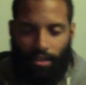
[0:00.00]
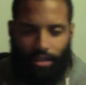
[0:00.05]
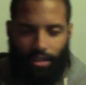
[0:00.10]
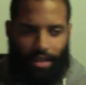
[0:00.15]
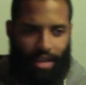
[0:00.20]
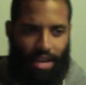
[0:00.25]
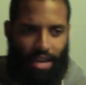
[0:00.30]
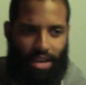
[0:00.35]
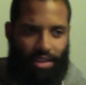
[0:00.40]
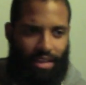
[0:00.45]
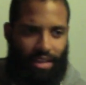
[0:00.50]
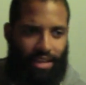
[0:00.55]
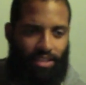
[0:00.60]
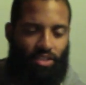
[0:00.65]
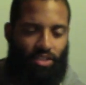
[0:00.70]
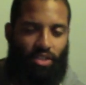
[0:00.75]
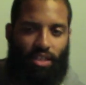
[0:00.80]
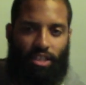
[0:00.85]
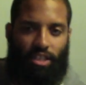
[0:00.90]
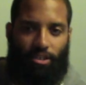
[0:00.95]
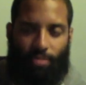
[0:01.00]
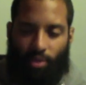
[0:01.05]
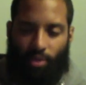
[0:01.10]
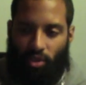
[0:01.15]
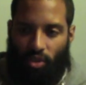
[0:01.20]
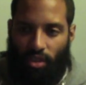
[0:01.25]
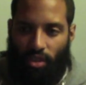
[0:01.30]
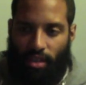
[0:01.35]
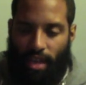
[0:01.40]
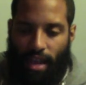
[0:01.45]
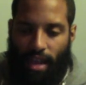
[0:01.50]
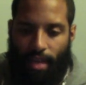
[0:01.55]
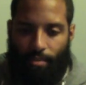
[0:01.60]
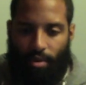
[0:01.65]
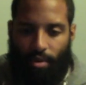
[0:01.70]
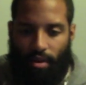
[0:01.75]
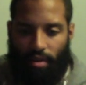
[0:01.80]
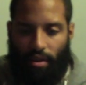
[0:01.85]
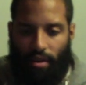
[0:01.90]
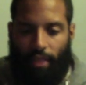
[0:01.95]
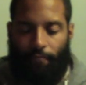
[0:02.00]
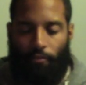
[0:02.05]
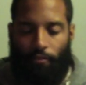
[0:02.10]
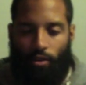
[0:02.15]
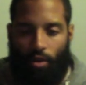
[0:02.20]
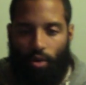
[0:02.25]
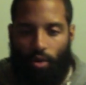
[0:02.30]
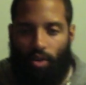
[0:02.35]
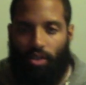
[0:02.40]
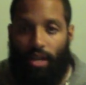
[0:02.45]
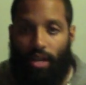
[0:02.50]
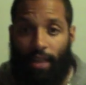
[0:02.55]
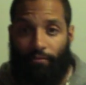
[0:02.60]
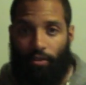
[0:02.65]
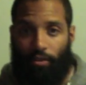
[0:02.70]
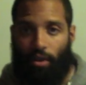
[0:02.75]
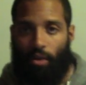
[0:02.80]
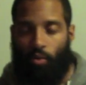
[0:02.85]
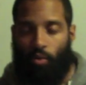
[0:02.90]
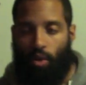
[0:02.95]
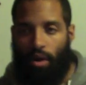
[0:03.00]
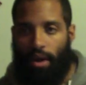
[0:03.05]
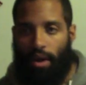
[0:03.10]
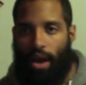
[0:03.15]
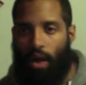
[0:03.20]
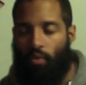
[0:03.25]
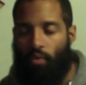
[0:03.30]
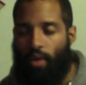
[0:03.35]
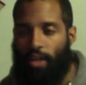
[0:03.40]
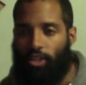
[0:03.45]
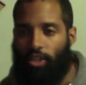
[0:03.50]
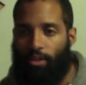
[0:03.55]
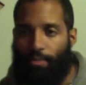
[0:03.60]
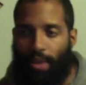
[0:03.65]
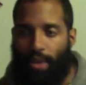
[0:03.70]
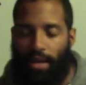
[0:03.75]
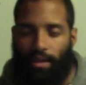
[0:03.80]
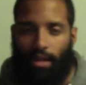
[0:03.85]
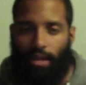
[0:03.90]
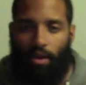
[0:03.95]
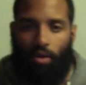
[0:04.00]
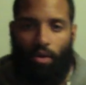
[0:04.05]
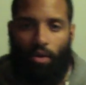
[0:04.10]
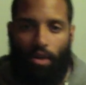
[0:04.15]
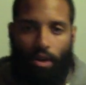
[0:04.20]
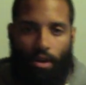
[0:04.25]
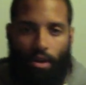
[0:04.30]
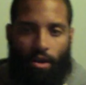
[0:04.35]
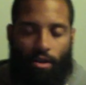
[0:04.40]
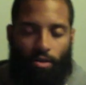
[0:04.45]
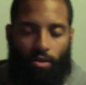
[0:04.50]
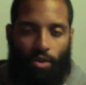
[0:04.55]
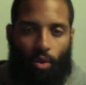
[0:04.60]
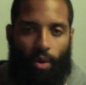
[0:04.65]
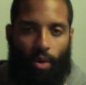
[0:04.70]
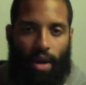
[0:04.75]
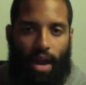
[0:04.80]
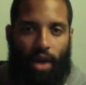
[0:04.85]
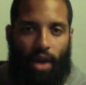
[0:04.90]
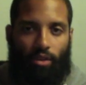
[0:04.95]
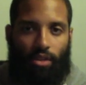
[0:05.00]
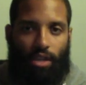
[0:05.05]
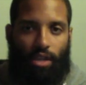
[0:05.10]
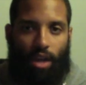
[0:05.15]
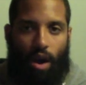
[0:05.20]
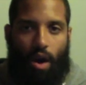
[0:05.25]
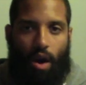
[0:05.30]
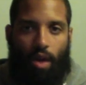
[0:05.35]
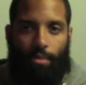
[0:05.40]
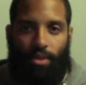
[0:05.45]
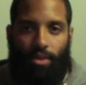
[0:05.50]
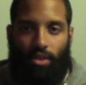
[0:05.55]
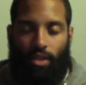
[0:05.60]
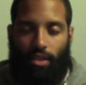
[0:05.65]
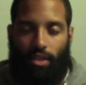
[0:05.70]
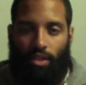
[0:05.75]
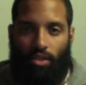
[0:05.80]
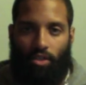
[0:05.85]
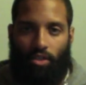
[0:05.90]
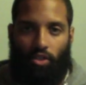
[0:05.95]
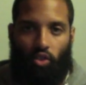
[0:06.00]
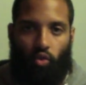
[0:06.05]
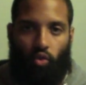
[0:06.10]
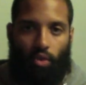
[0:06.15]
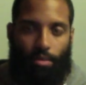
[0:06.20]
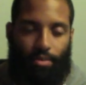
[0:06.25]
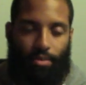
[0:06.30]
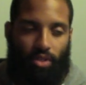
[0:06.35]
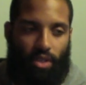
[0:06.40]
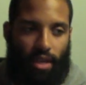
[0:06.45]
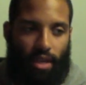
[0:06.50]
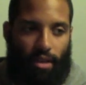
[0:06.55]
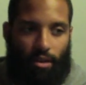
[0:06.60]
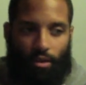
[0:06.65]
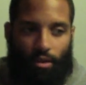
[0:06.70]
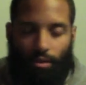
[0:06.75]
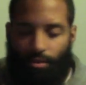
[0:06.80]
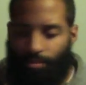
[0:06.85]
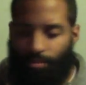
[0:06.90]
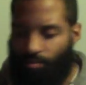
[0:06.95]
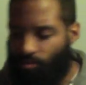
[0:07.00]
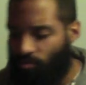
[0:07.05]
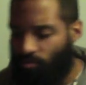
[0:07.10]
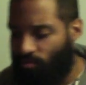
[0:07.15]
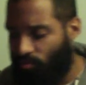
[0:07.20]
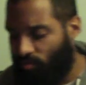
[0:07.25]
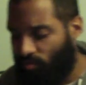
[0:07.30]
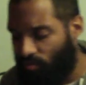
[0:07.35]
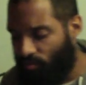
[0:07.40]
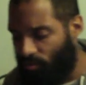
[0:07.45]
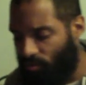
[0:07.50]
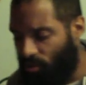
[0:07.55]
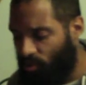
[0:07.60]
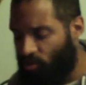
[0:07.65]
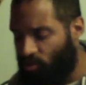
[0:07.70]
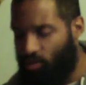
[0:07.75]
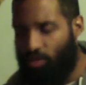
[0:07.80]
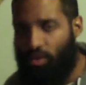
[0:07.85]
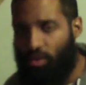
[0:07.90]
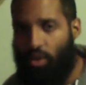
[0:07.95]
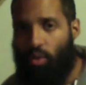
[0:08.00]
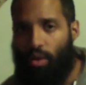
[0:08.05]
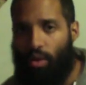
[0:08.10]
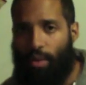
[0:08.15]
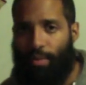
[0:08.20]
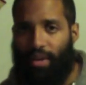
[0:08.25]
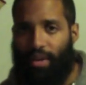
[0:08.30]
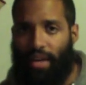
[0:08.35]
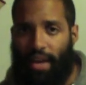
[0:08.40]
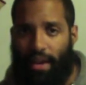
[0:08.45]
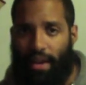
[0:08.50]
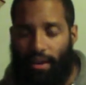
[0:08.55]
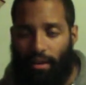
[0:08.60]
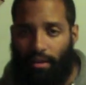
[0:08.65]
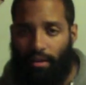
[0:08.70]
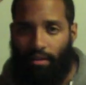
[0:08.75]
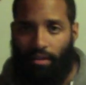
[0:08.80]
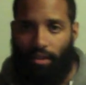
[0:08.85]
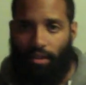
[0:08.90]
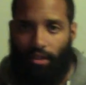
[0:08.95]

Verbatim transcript: they eat like six meals a day, but if you notice after their workout regimen, they'll Throw in a healthy carb such as a sweet potato. You could throw in a banana.